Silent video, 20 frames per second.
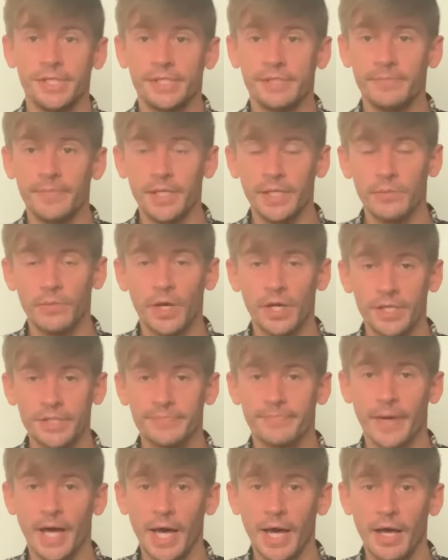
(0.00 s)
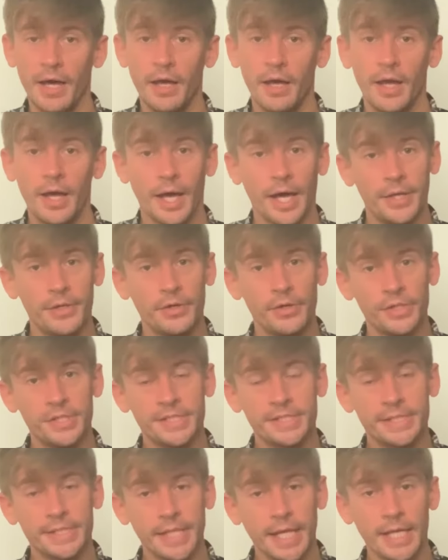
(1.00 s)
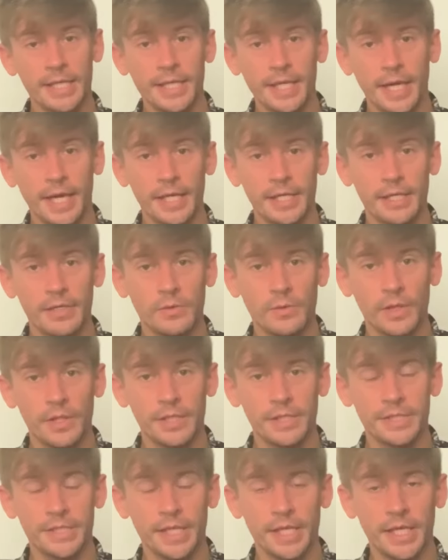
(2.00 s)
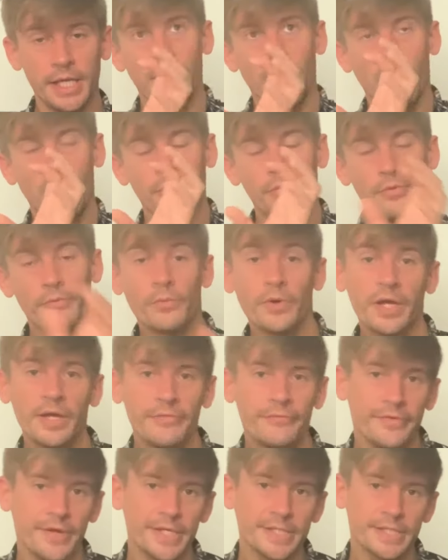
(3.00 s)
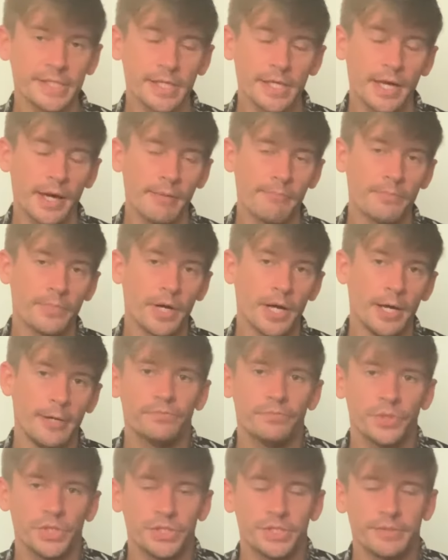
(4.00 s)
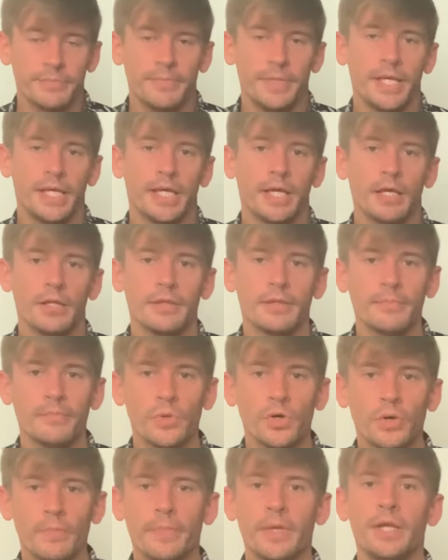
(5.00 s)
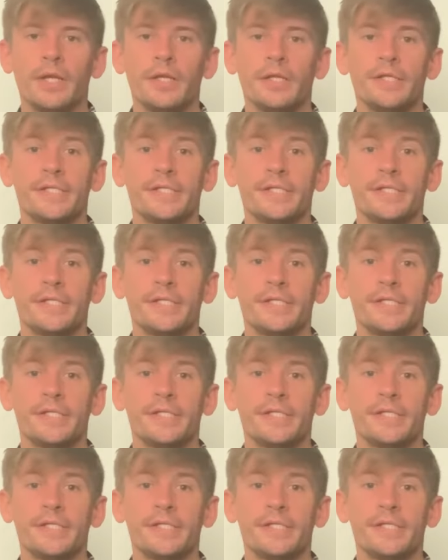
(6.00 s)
to me works better. I know it's slightly higher quality on the rear facing camera, but to me at the moment,